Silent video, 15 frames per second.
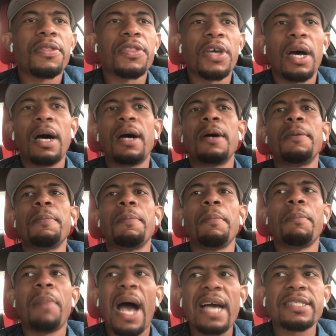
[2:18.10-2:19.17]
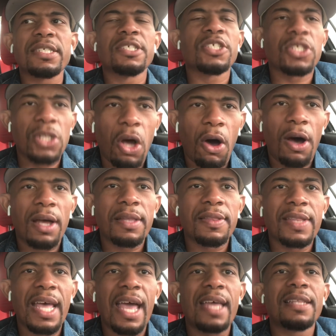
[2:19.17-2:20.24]
the boxing star
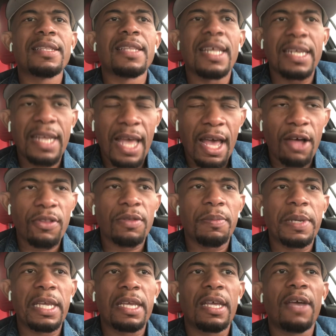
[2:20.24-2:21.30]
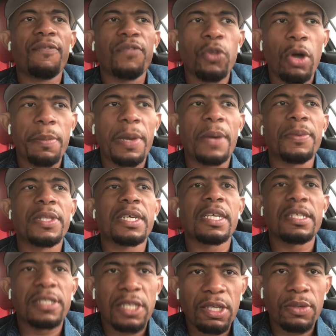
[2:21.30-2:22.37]
that Leonard Ellerbe and Floyd Mayweather
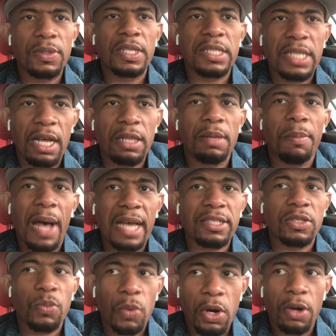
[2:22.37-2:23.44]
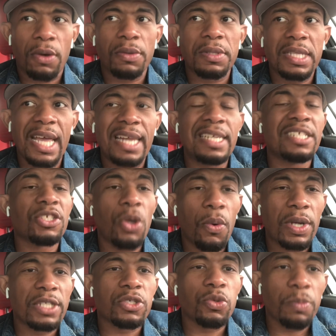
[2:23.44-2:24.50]
continue to tell the boxing world that he's
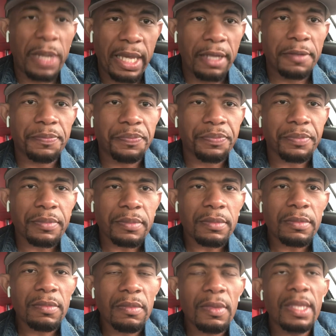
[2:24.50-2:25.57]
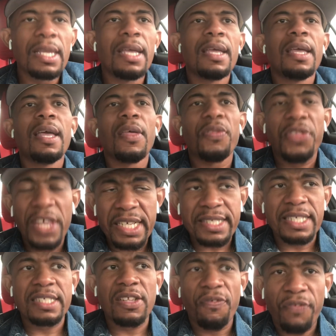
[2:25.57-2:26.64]
going to be. This
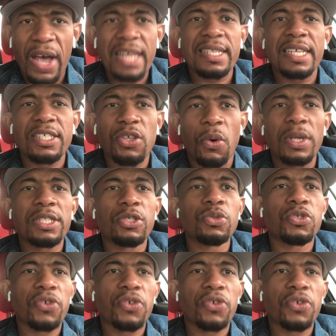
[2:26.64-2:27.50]
is the fight that's going to